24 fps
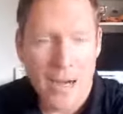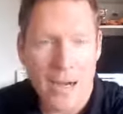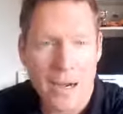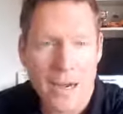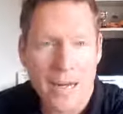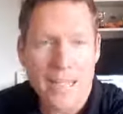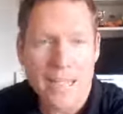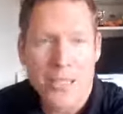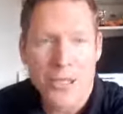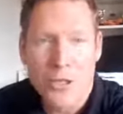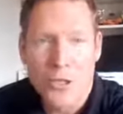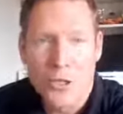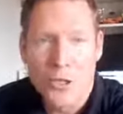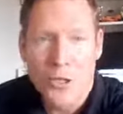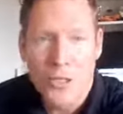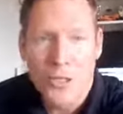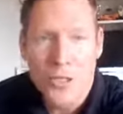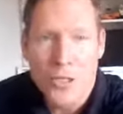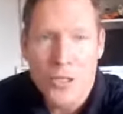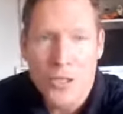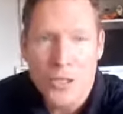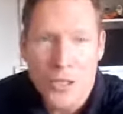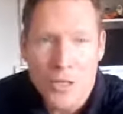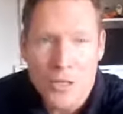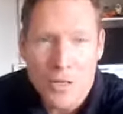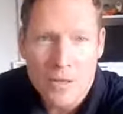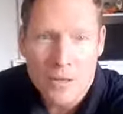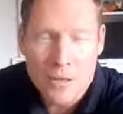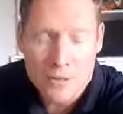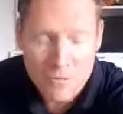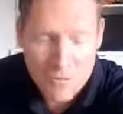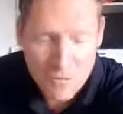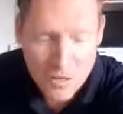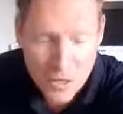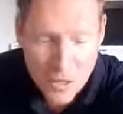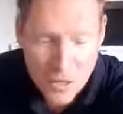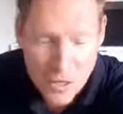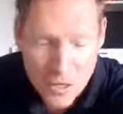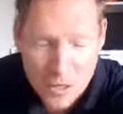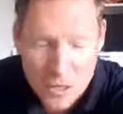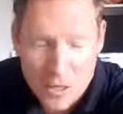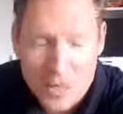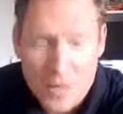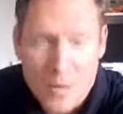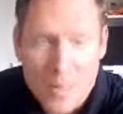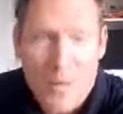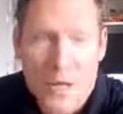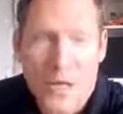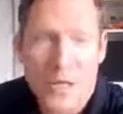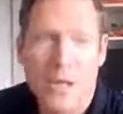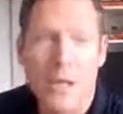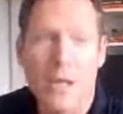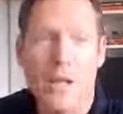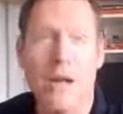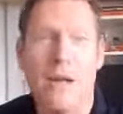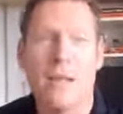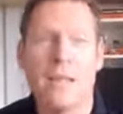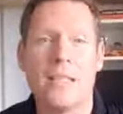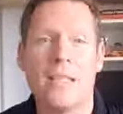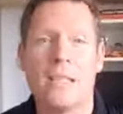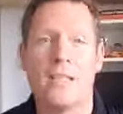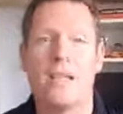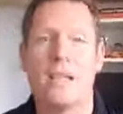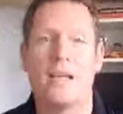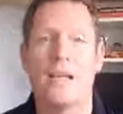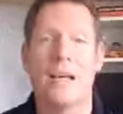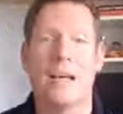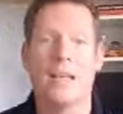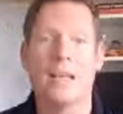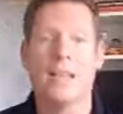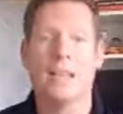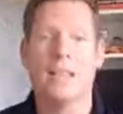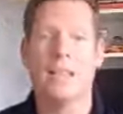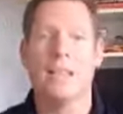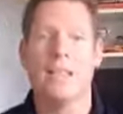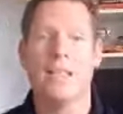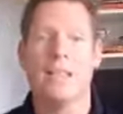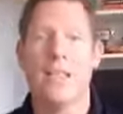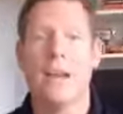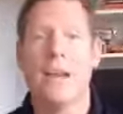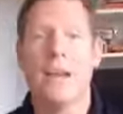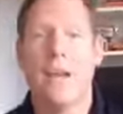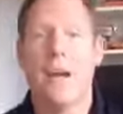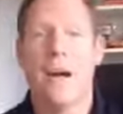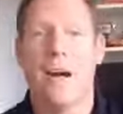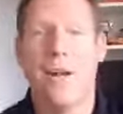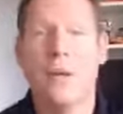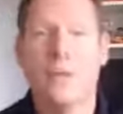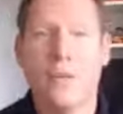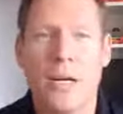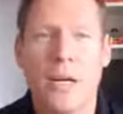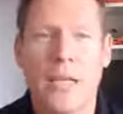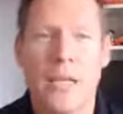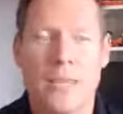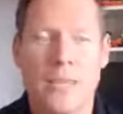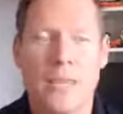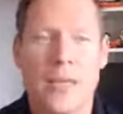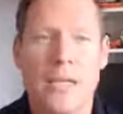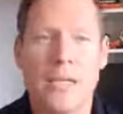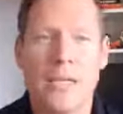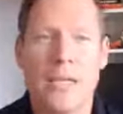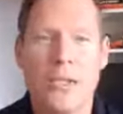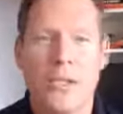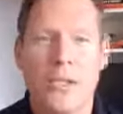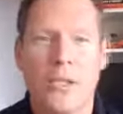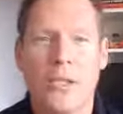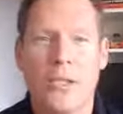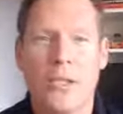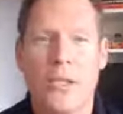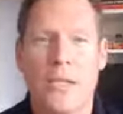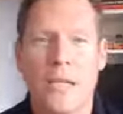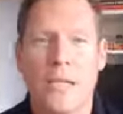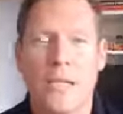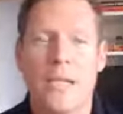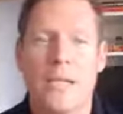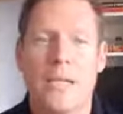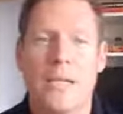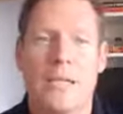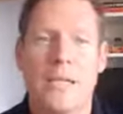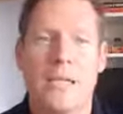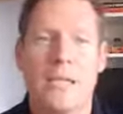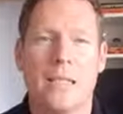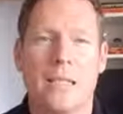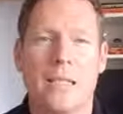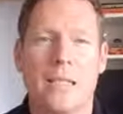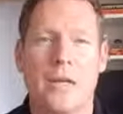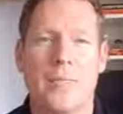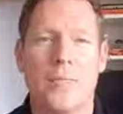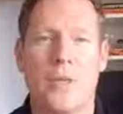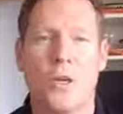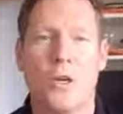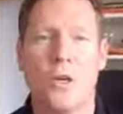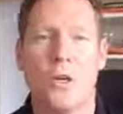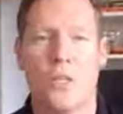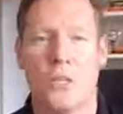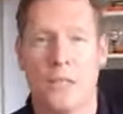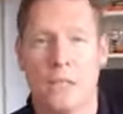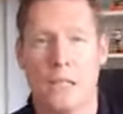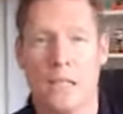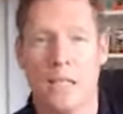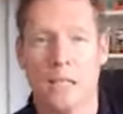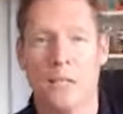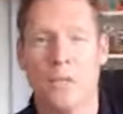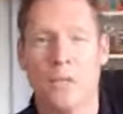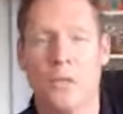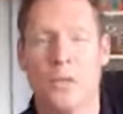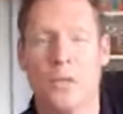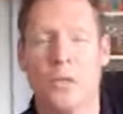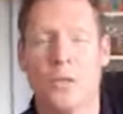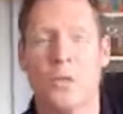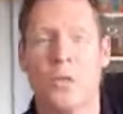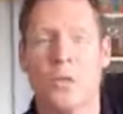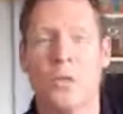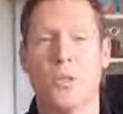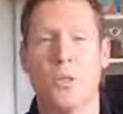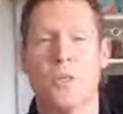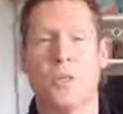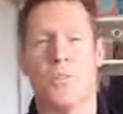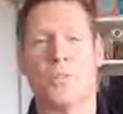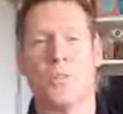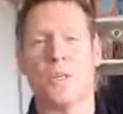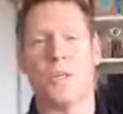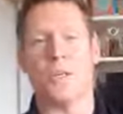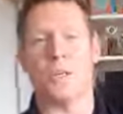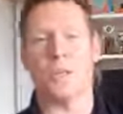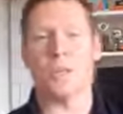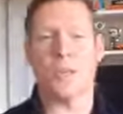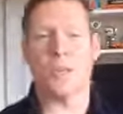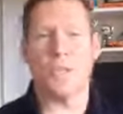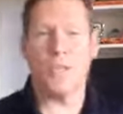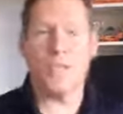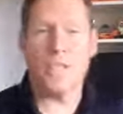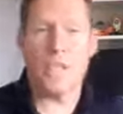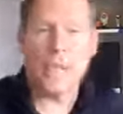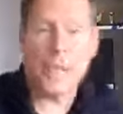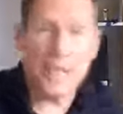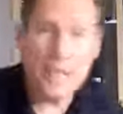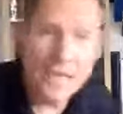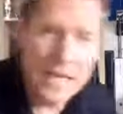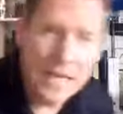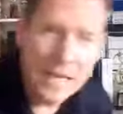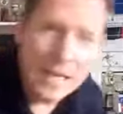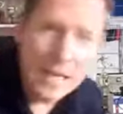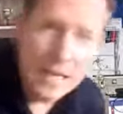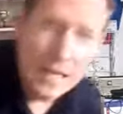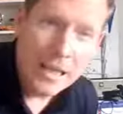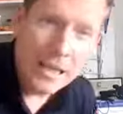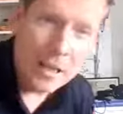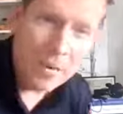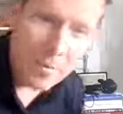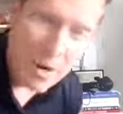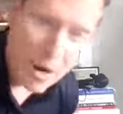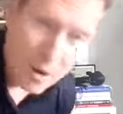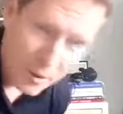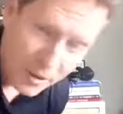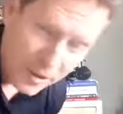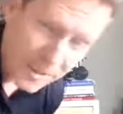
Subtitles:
actually do this with a lot of my clients, and I'd recommend you teaching it to someone else and actually doing it with someone else. So say you might